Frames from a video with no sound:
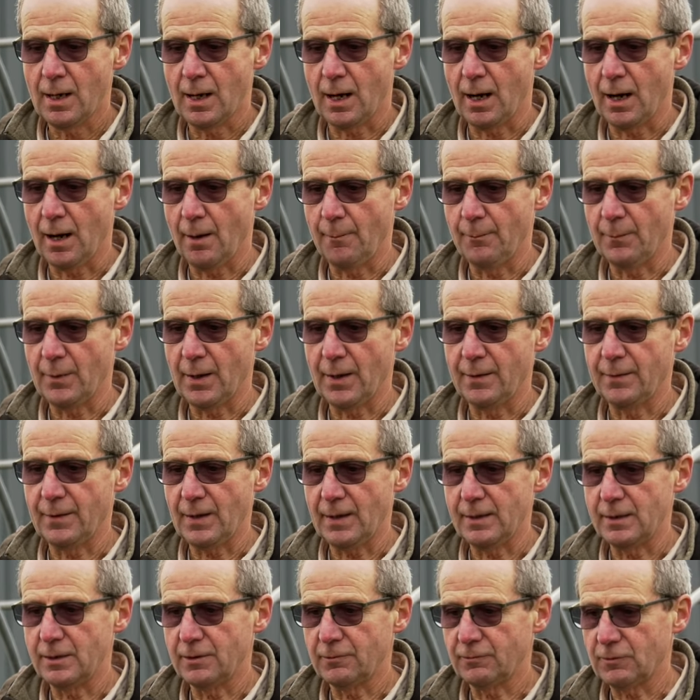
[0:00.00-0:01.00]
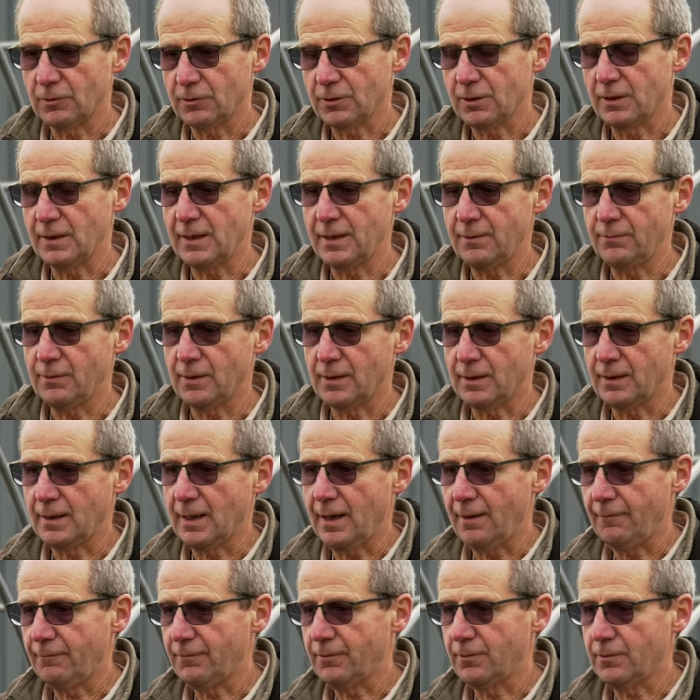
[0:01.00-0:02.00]
And then you've got to leave it
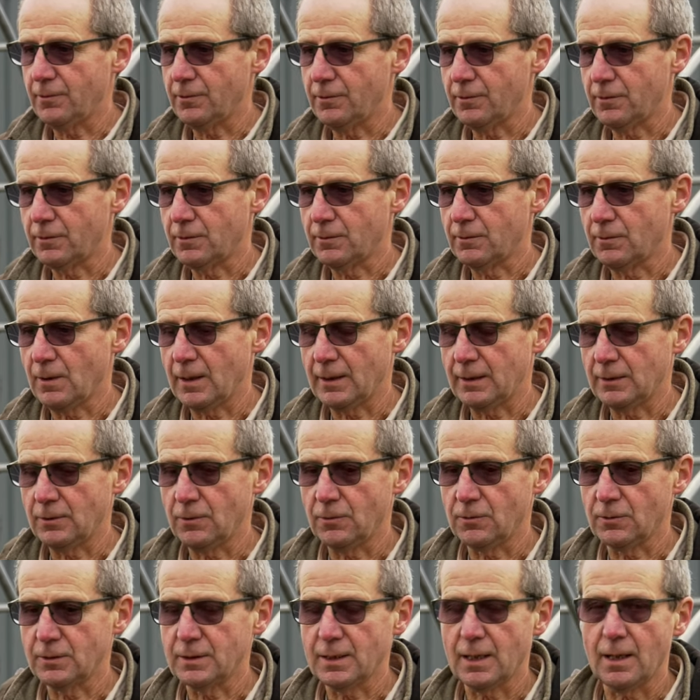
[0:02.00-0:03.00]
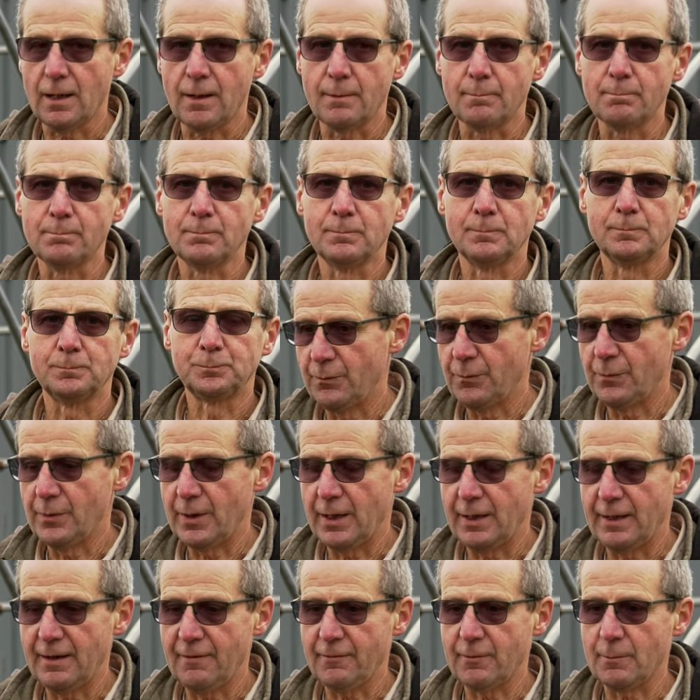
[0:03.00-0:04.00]
there for quite a long time.
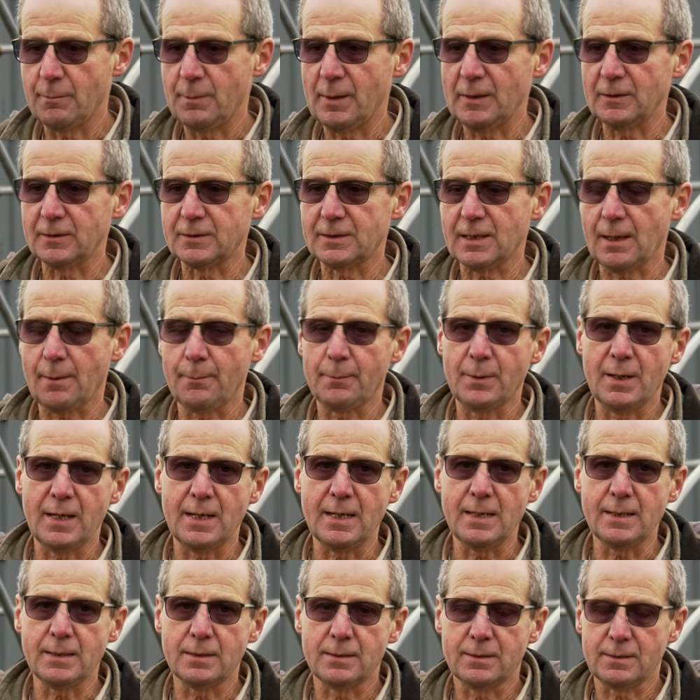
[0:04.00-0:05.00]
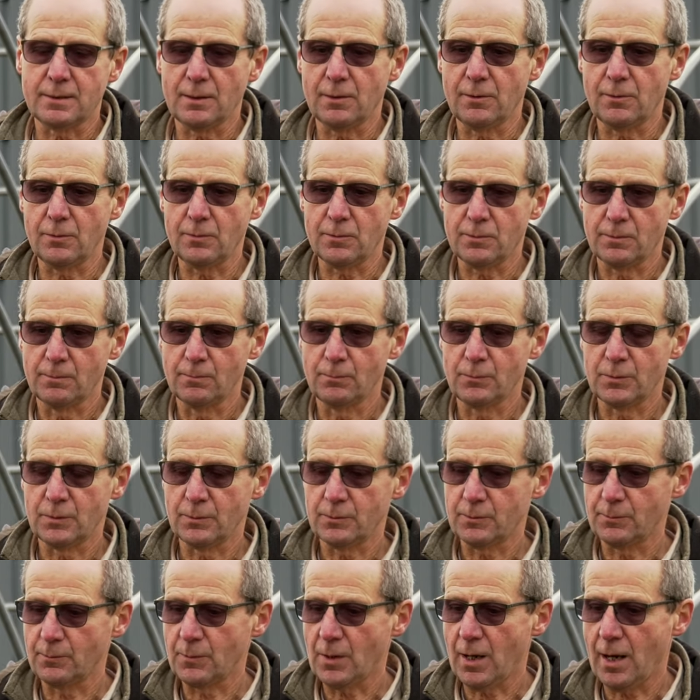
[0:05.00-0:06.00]
It never builds up heat, so
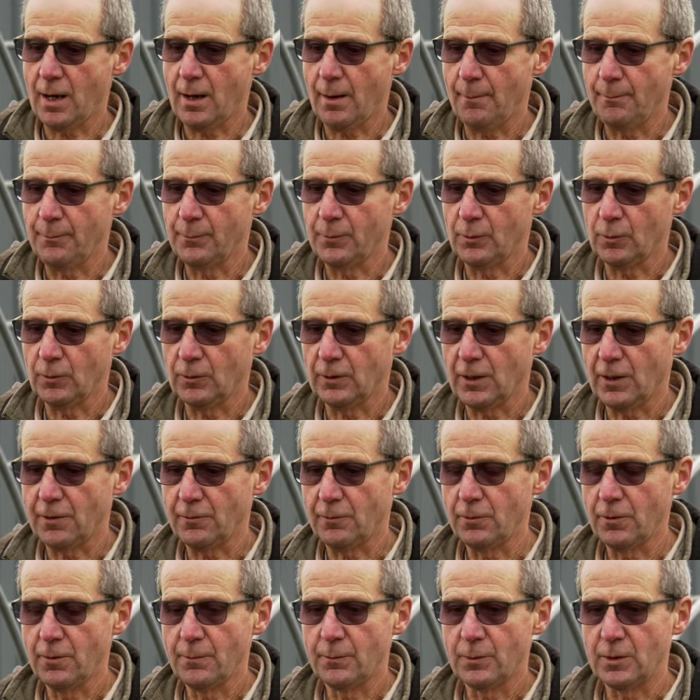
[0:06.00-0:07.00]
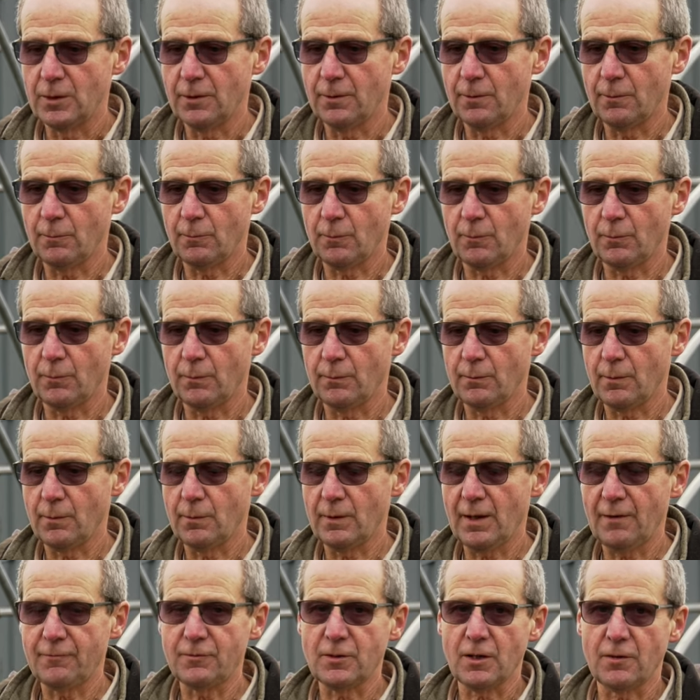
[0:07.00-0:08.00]
although you
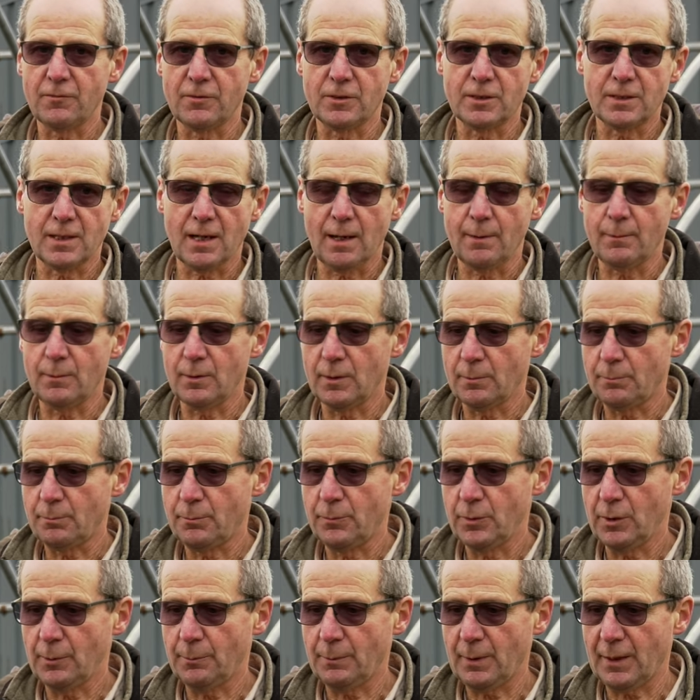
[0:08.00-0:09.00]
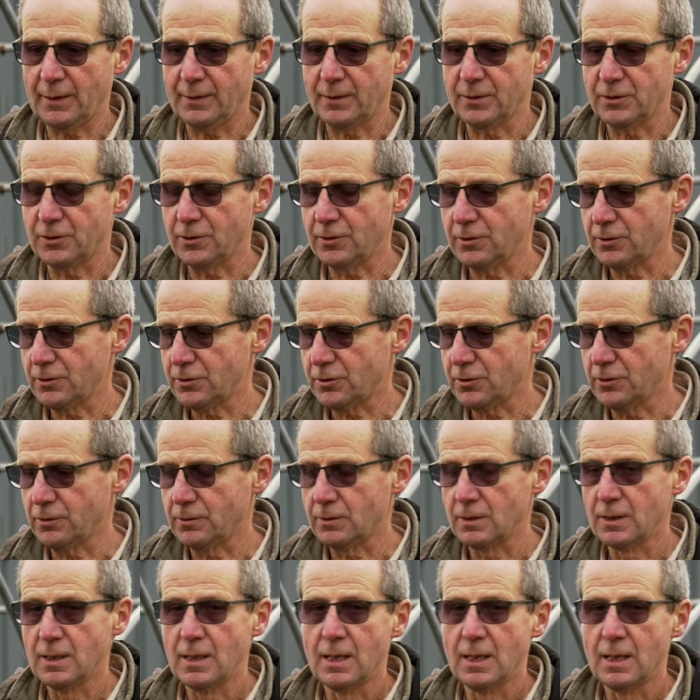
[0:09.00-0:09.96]
left over time, your pathogens should